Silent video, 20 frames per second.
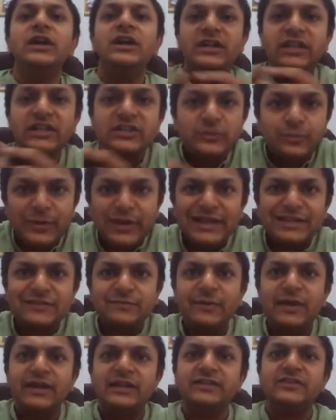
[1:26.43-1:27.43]

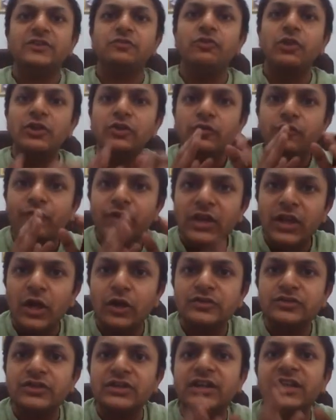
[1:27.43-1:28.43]
displacement is equal to
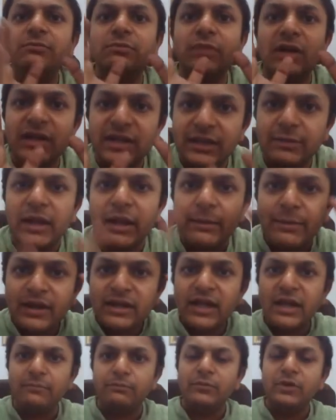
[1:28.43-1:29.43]
velocity multiplied by
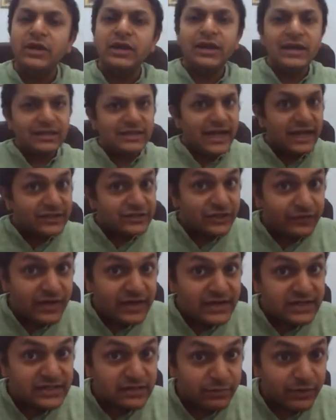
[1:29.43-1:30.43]
time. That's a
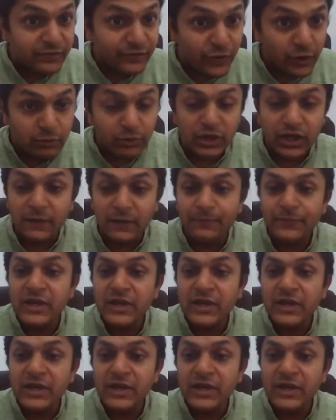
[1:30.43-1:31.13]
very simple formula.